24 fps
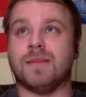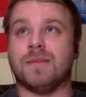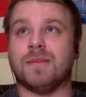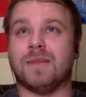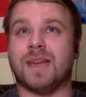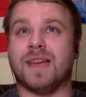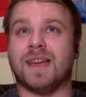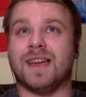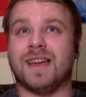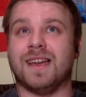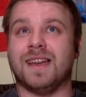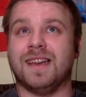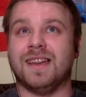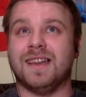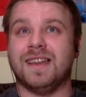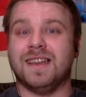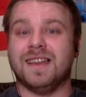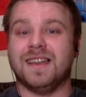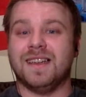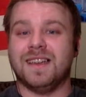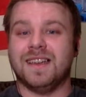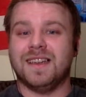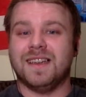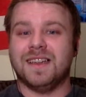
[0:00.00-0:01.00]
man.
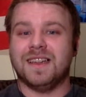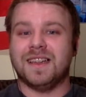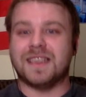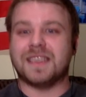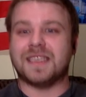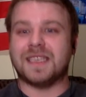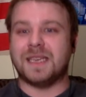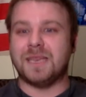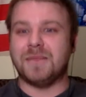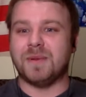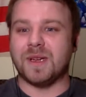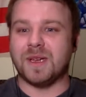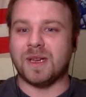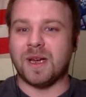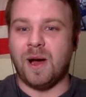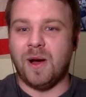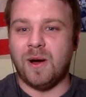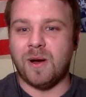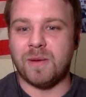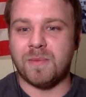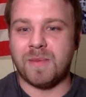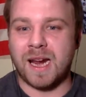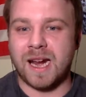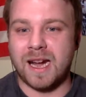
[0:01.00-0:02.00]
Let's keep it
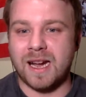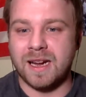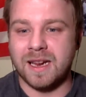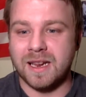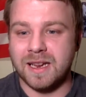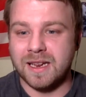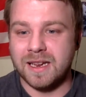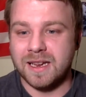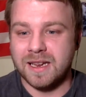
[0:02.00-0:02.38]
going, man.